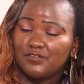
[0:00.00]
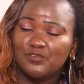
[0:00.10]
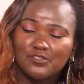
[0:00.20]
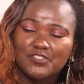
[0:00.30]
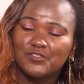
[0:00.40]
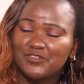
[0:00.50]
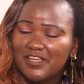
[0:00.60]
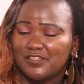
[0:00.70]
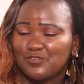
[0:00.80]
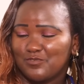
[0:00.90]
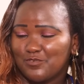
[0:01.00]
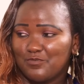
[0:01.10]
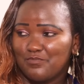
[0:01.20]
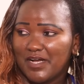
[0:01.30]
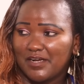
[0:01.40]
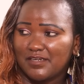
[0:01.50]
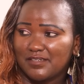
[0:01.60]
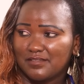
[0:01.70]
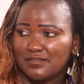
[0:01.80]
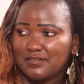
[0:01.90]
Don't try to go back
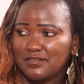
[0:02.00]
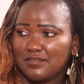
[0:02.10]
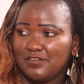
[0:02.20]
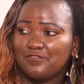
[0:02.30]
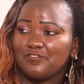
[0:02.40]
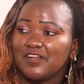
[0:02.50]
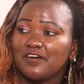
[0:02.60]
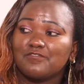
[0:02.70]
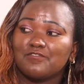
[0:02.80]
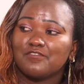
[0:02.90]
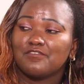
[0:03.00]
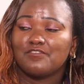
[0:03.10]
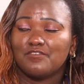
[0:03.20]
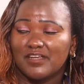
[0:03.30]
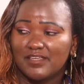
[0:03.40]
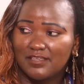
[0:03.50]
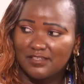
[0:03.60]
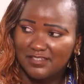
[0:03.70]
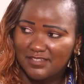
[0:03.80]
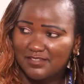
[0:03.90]
if you love your
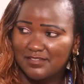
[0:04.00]
kind.